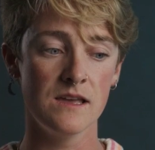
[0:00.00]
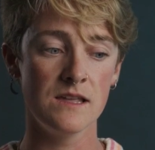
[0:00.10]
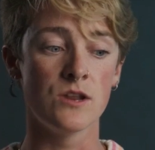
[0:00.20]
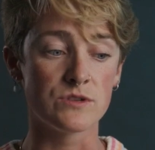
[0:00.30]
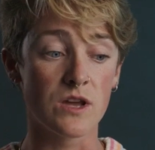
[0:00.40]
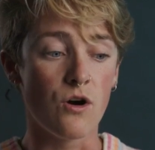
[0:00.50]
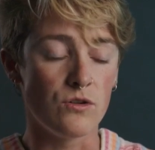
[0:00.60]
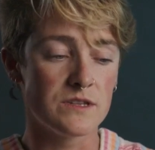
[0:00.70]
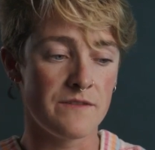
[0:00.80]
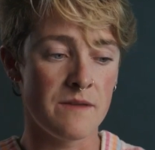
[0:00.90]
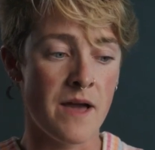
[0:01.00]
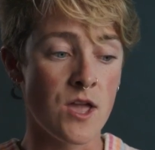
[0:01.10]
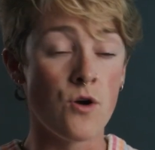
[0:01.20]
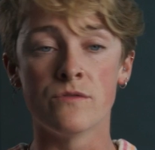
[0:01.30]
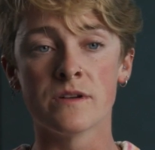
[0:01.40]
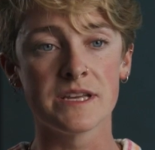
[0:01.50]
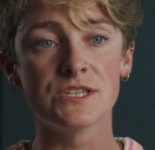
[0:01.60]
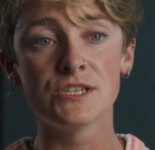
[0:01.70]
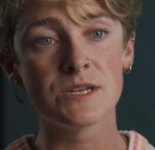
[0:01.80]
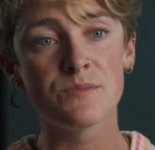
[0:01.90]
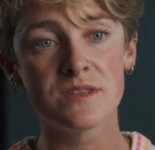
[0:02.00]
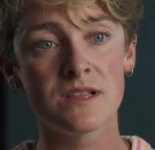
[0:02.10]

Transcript: you know, to cultivate my own relationship with